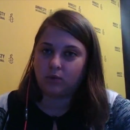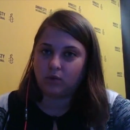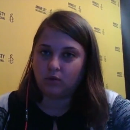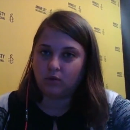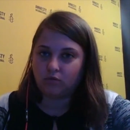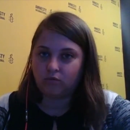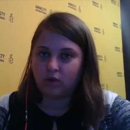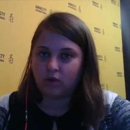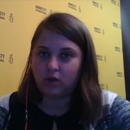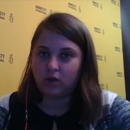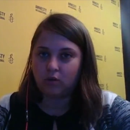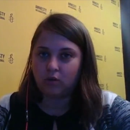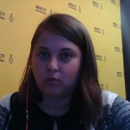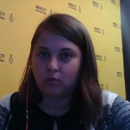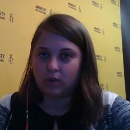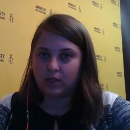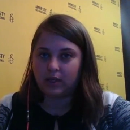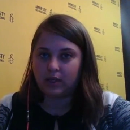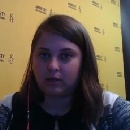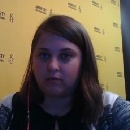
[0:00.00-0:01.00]
We don't really know
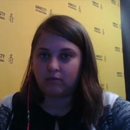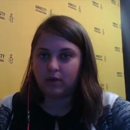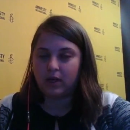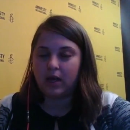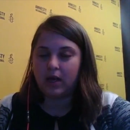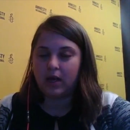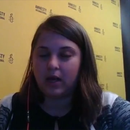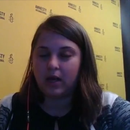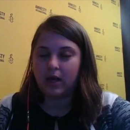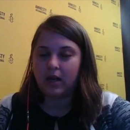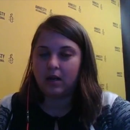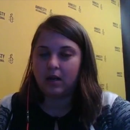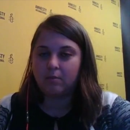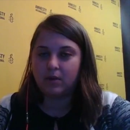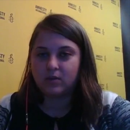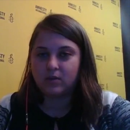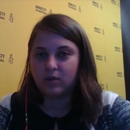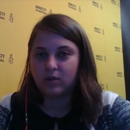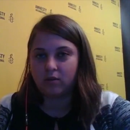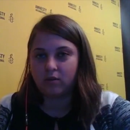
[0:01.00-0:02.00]
what can really help
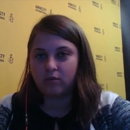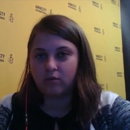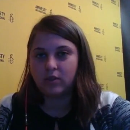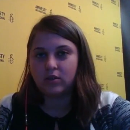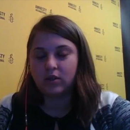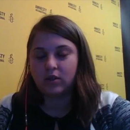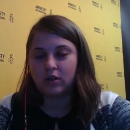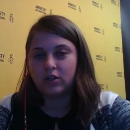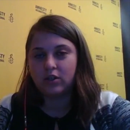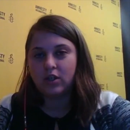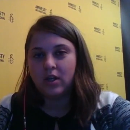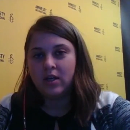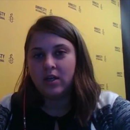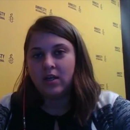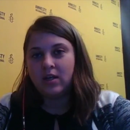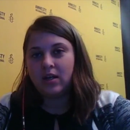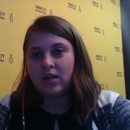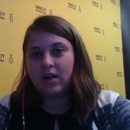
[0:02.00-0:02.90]
us with our research.